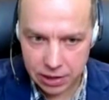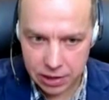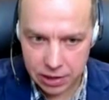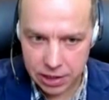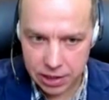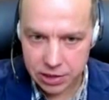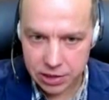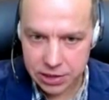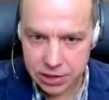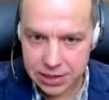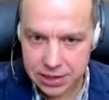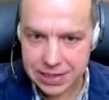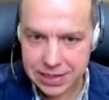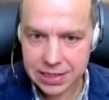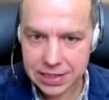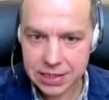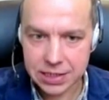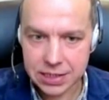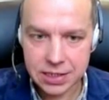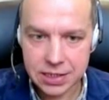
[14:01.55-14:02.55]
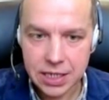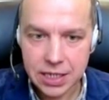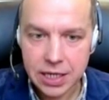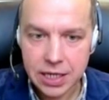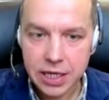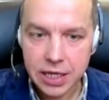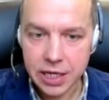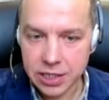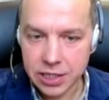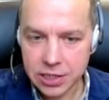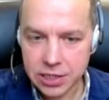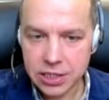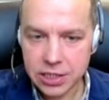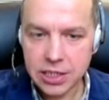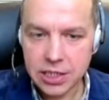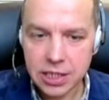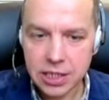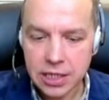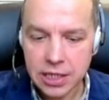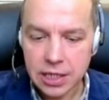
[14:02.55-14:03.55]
their successes and indeed